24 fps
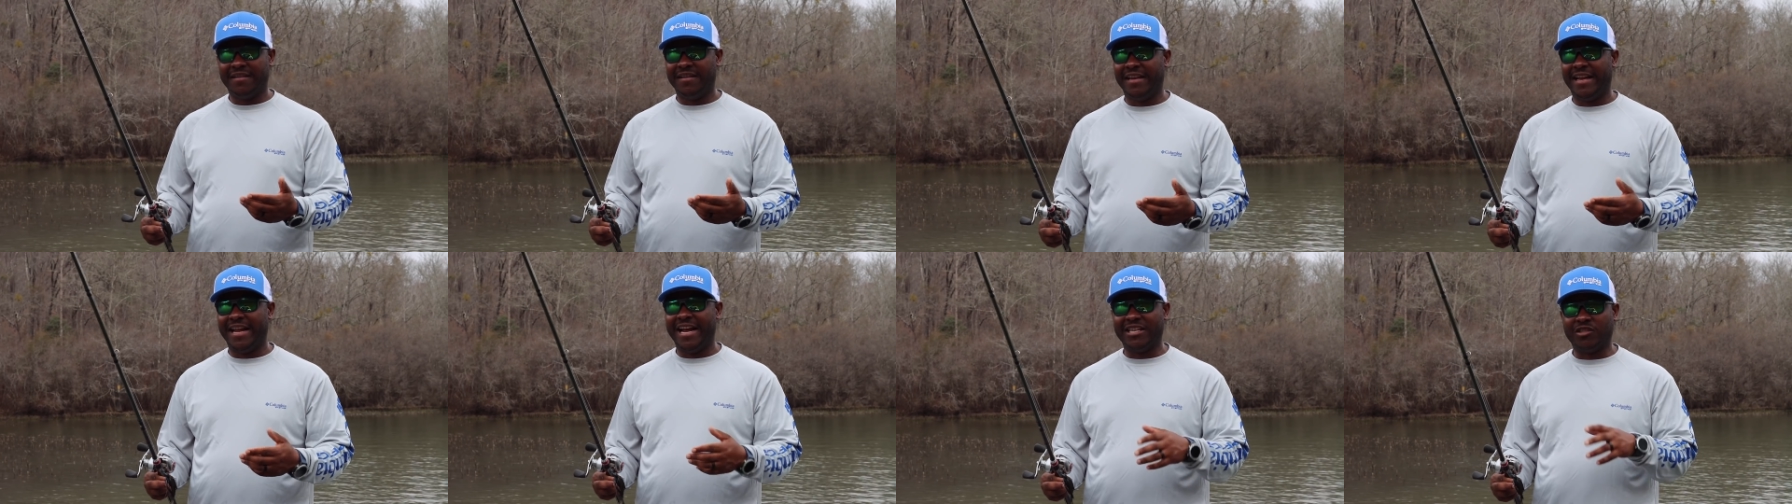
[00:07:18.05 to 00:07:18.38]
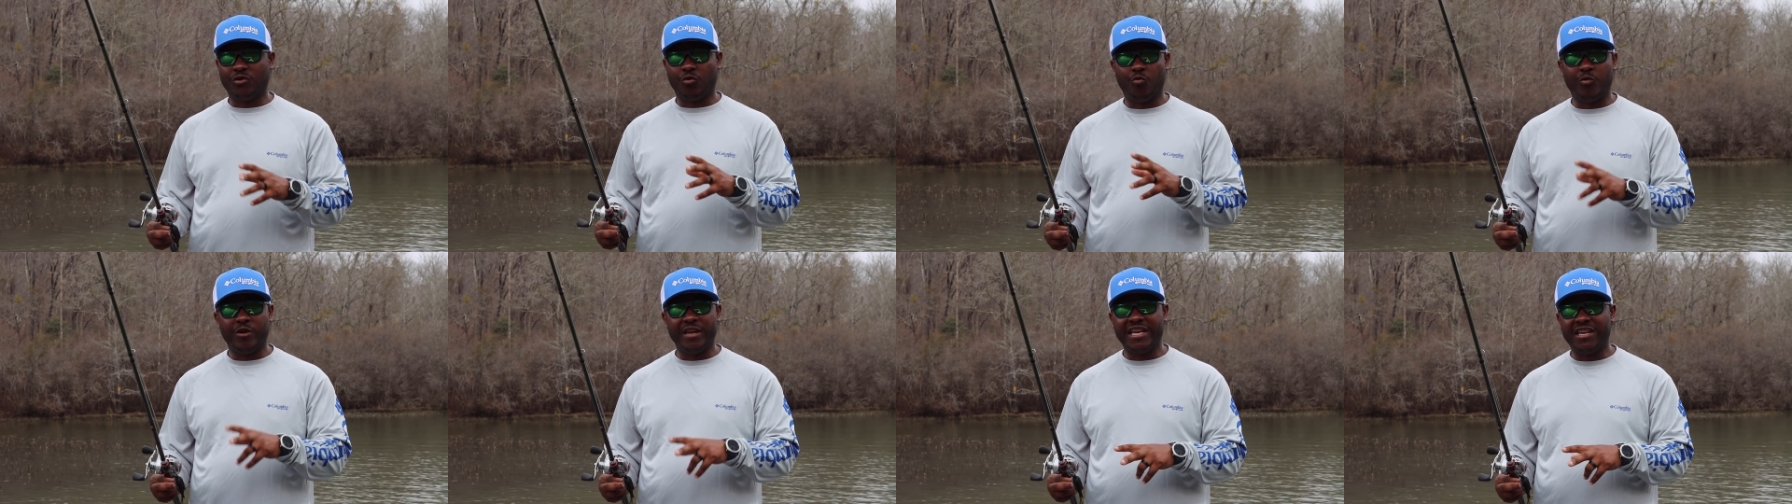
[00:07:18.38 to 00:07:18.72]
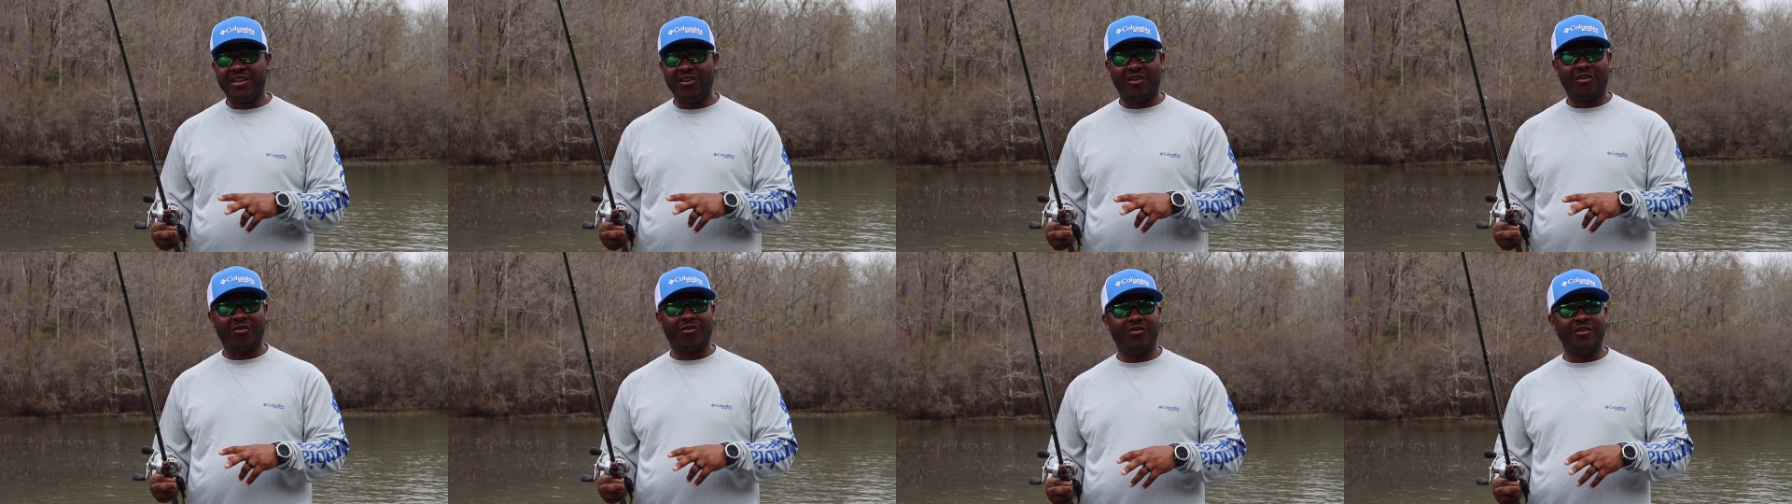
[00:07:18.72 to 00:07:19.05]
It has a weed
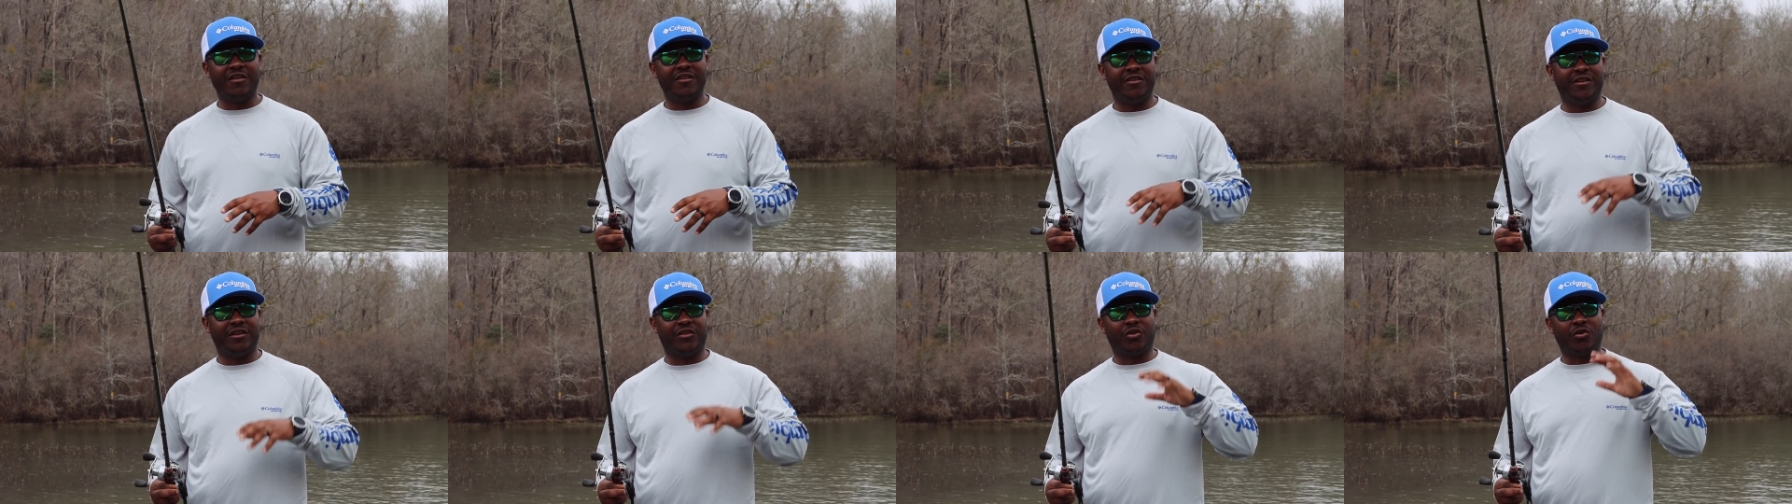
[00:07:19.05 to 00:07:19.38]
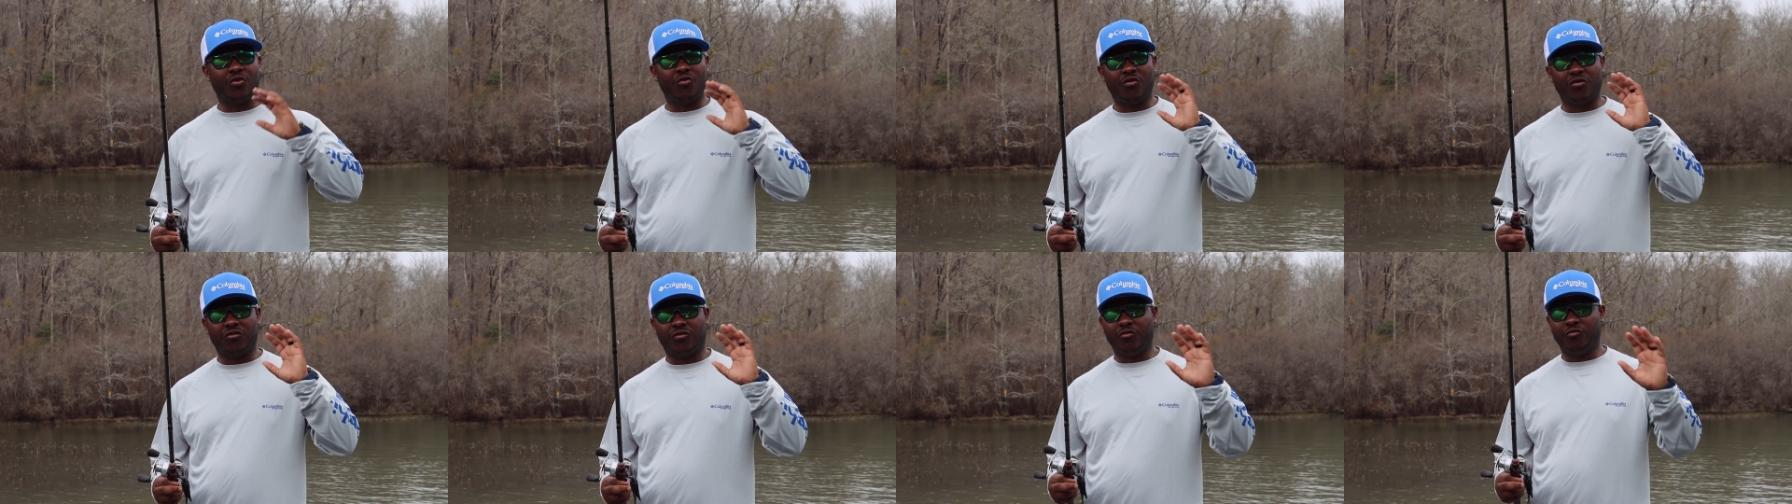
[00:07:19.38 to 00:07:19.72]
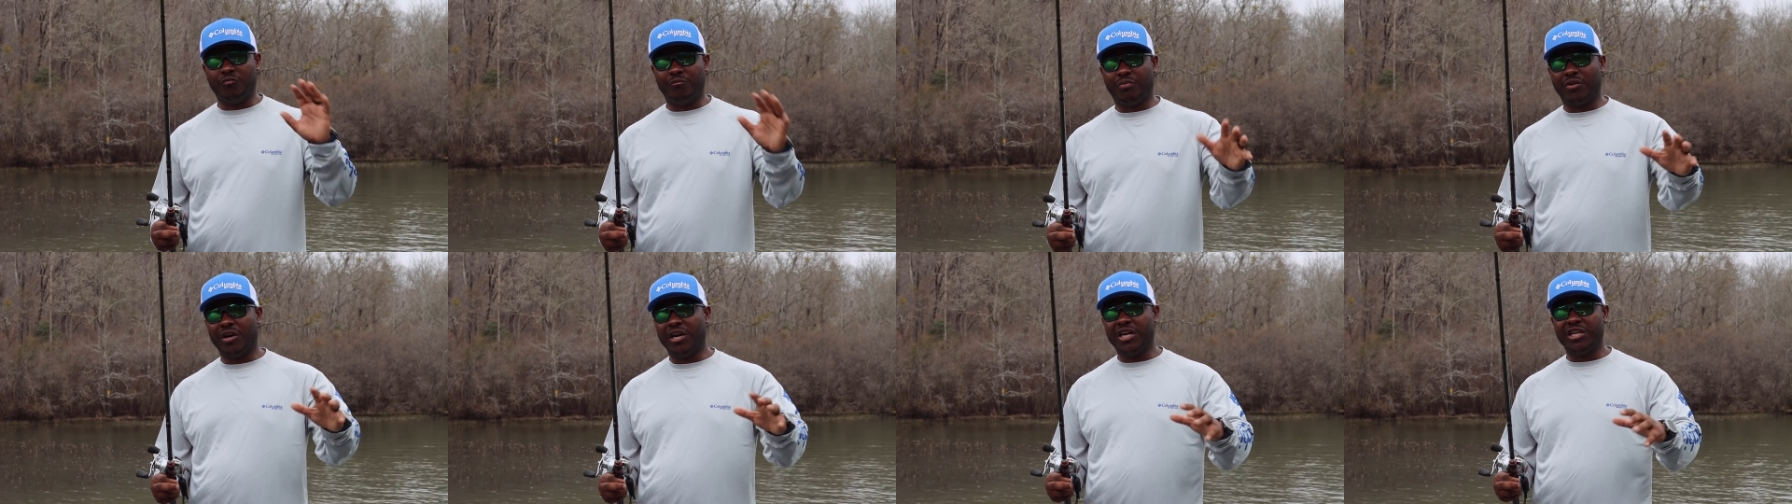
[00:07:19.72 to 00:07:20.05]
guard on it. You can throw it through
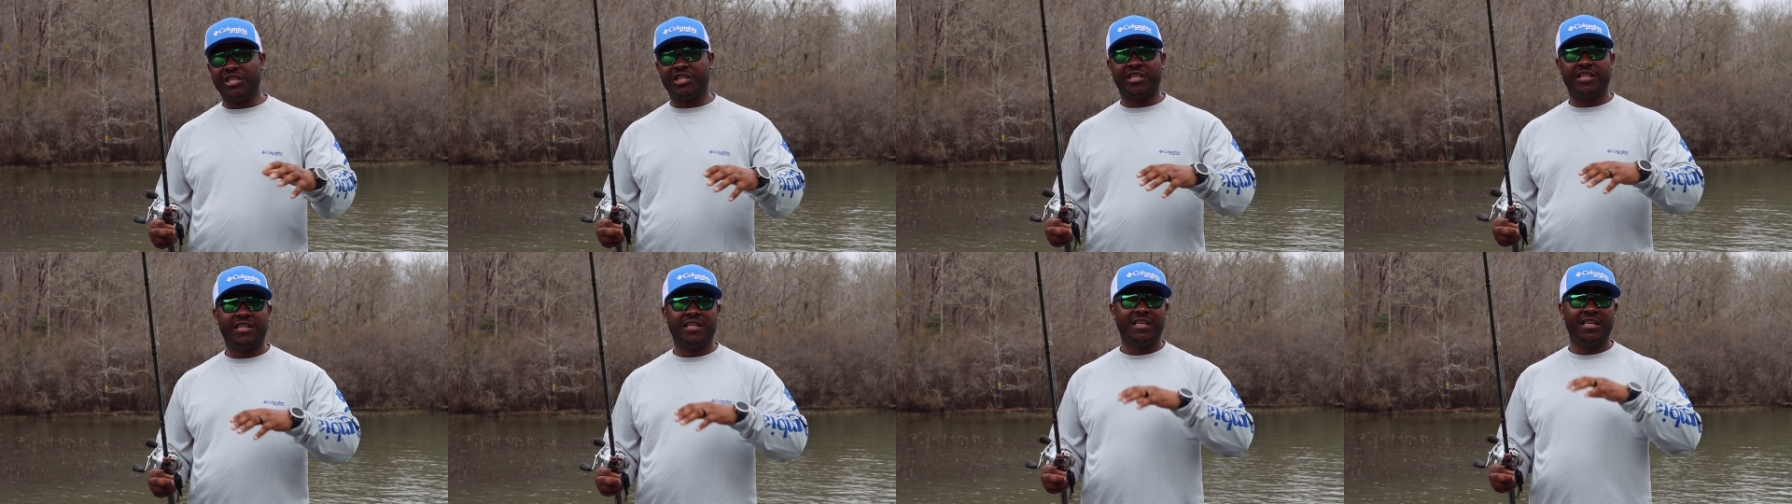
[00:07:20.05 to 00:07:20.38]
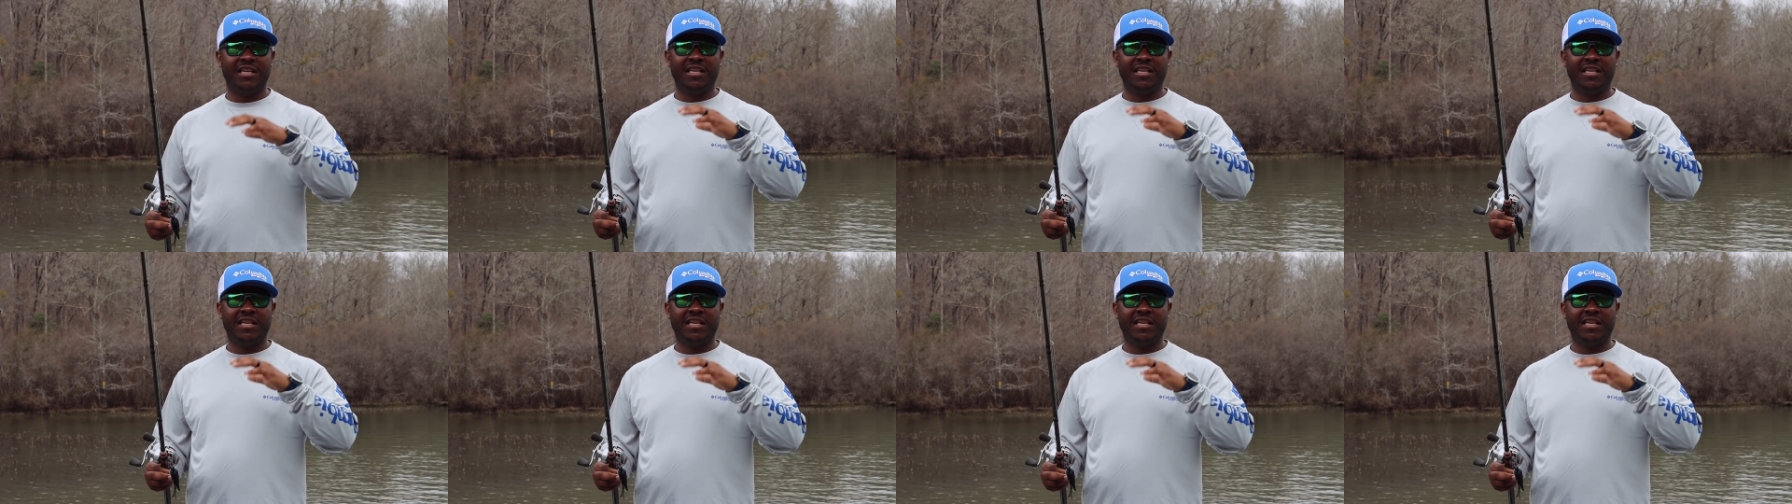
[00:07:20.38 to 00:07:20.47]
brush,